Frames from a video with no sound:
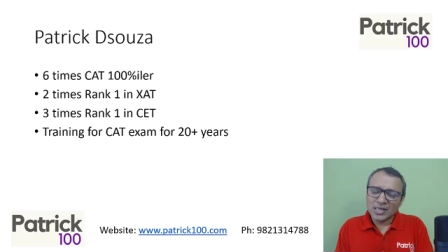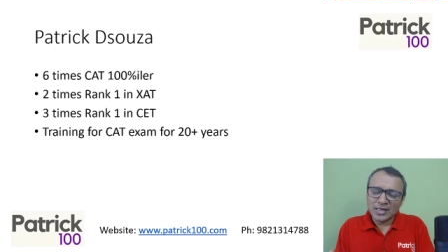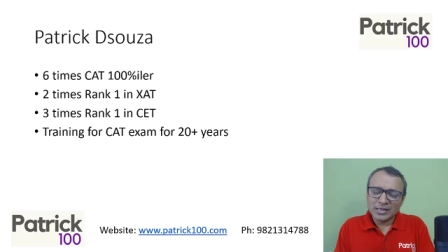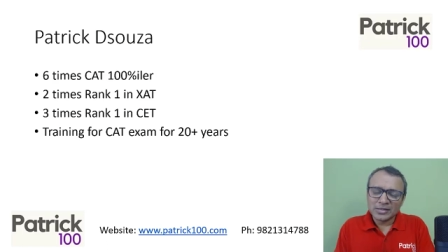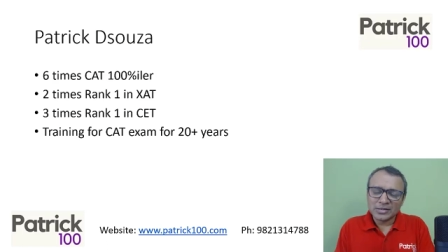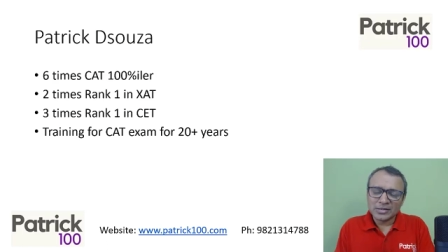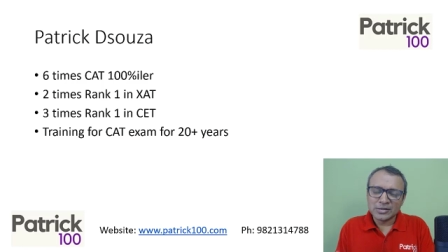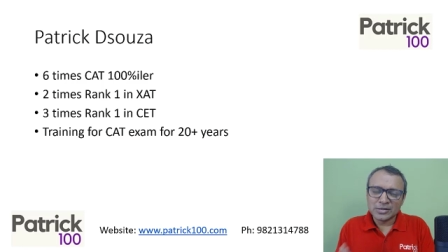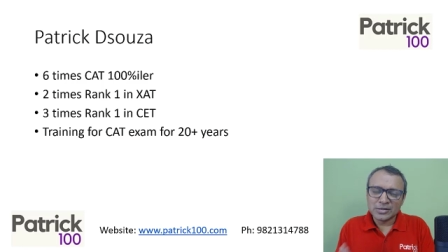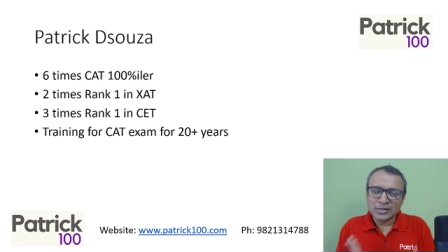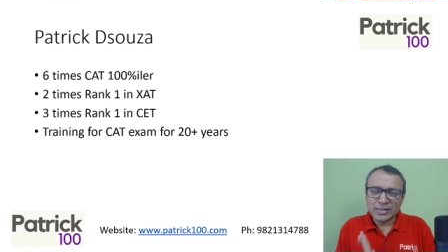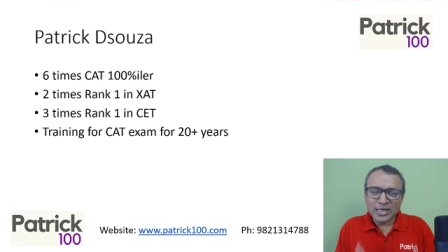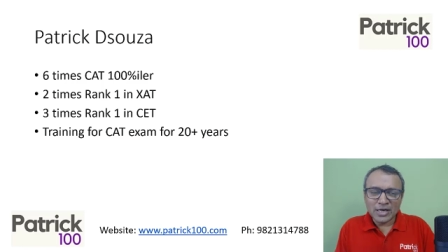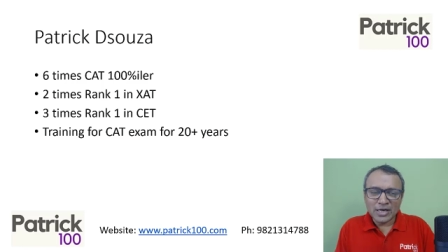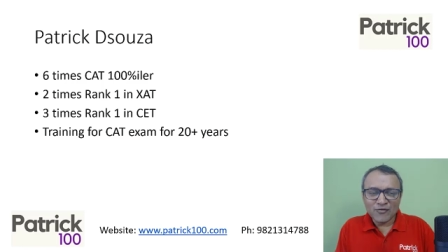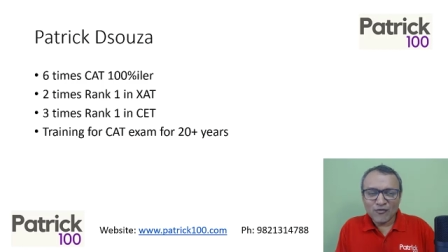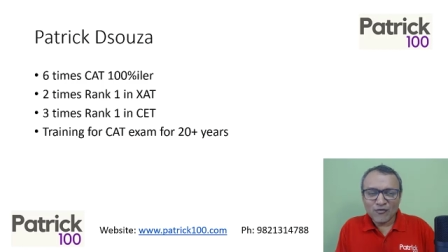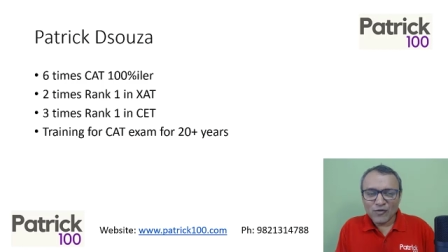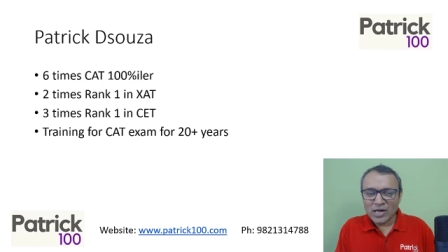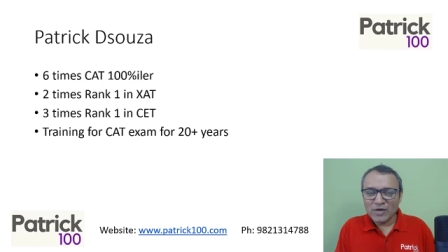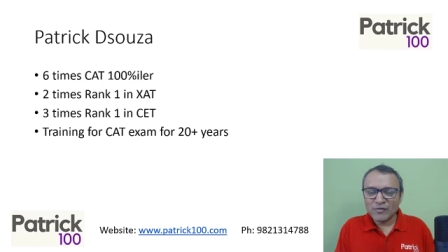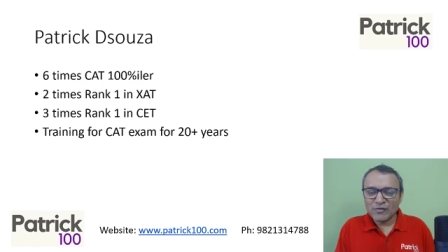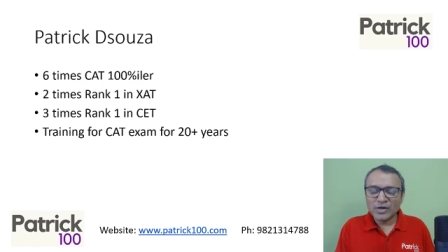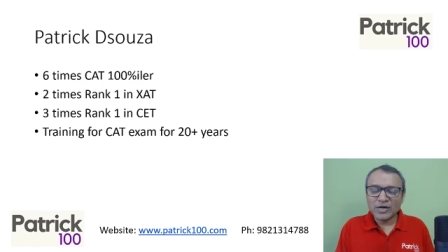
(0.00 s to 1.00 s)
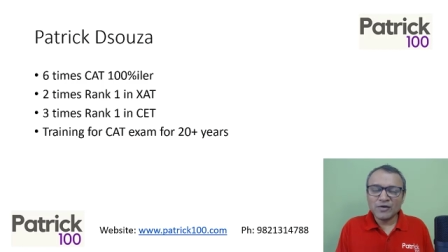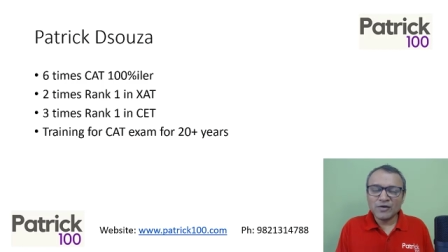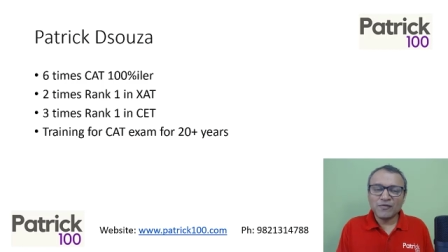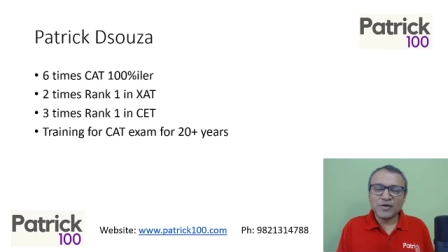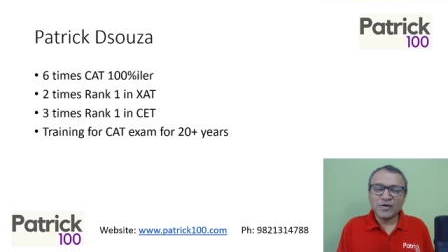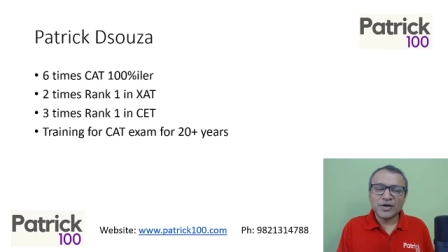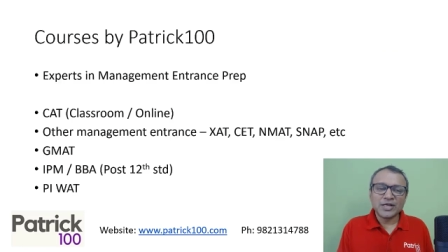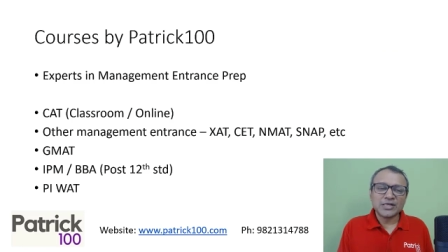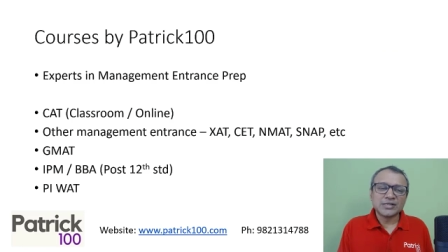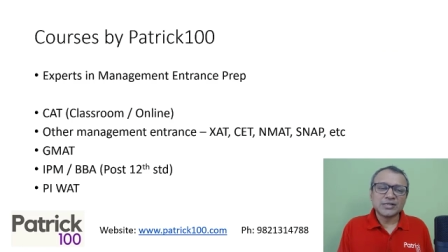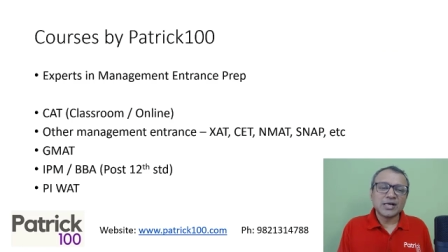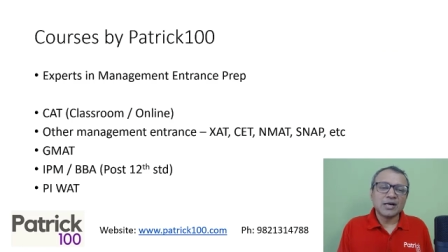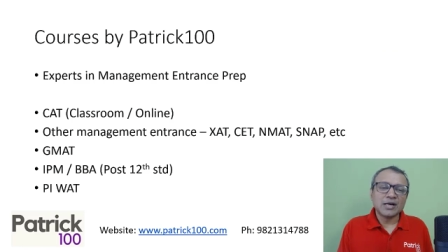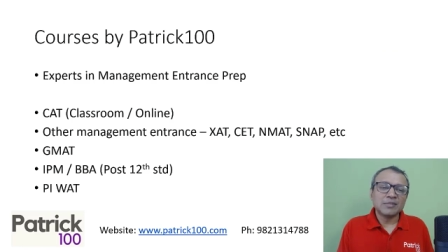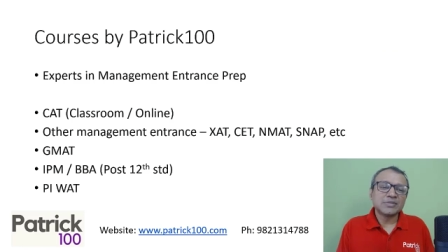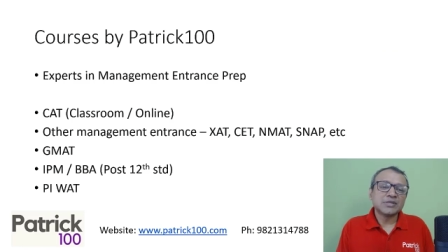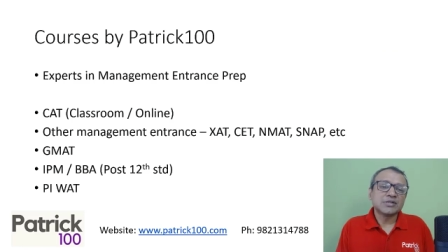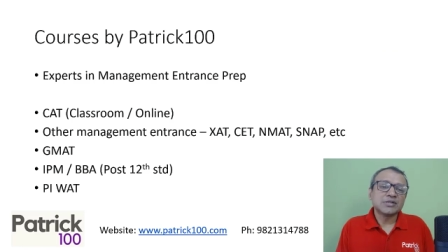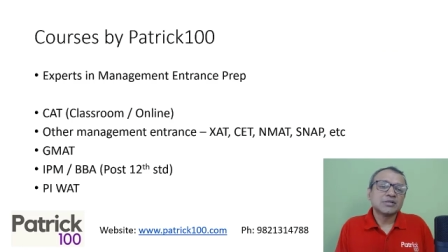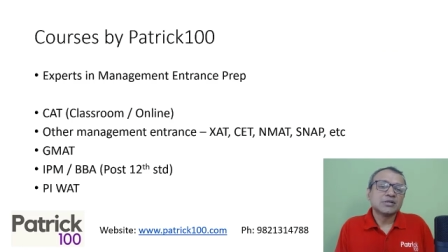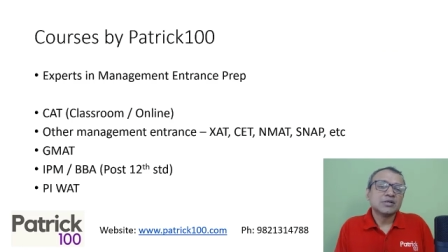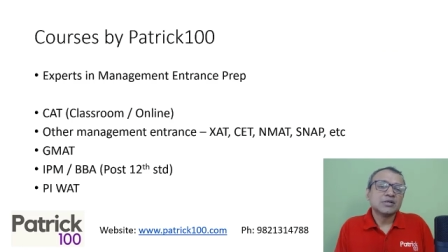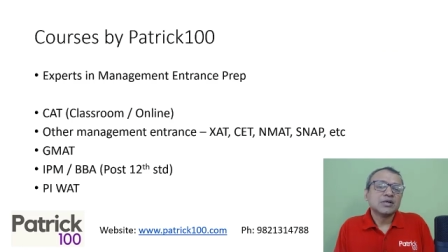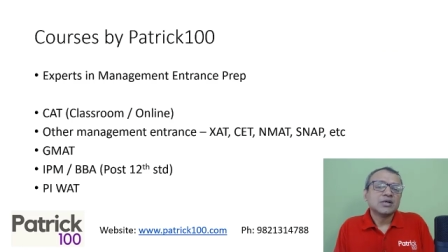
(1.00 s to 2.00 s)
and done well with different exams.